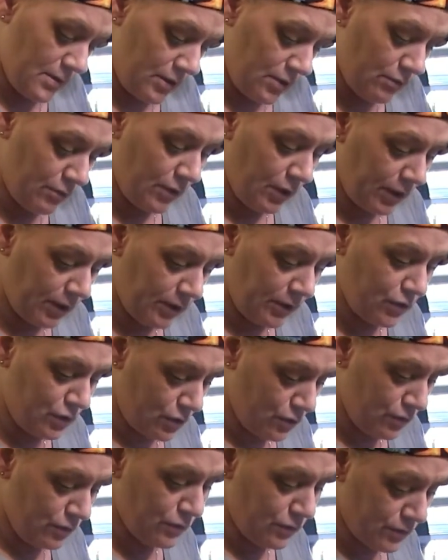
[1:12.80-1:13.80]
You could
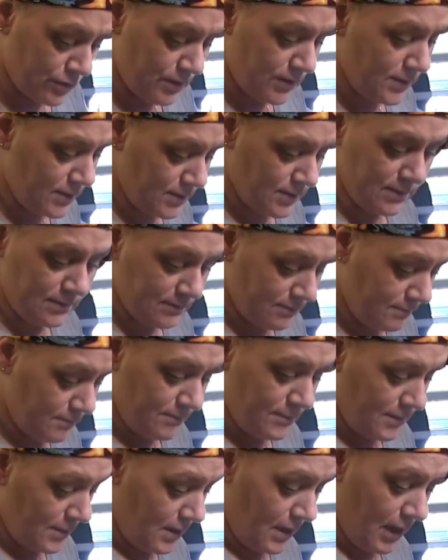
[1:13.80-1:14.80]
use
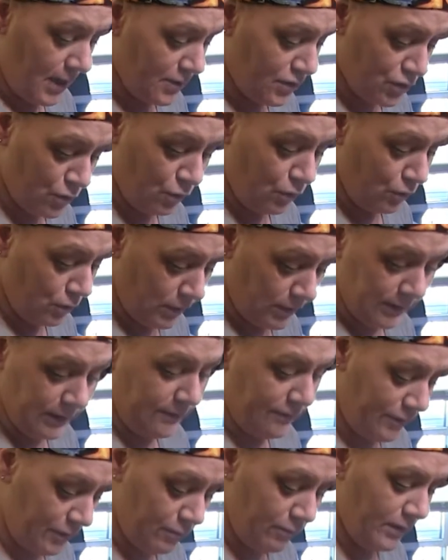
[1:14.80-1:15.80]
a tool if
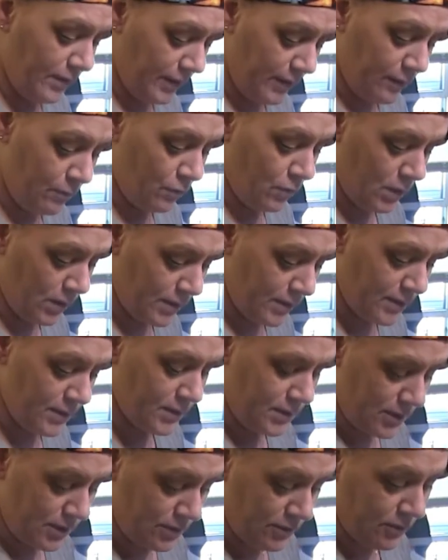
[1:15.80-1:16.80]
you really wanted
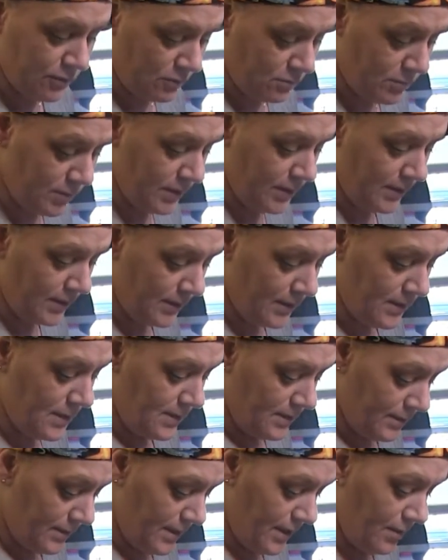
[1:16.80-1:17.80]
to, but
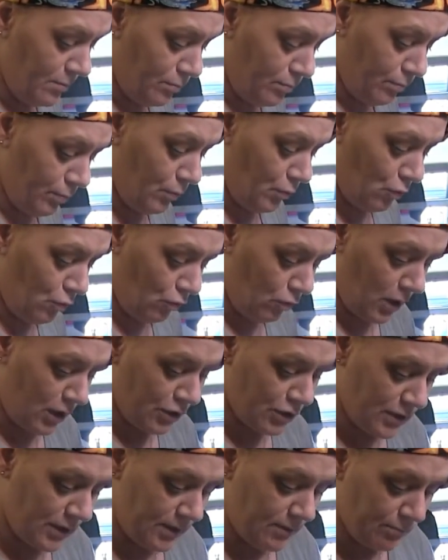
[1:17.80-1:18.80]
they
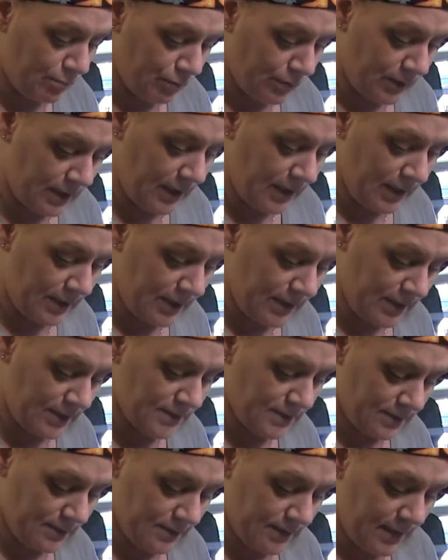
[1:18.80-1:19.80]
crush up pretty
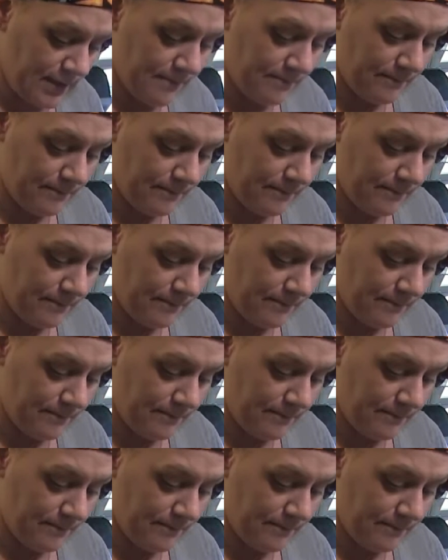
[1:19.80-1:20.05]
easily,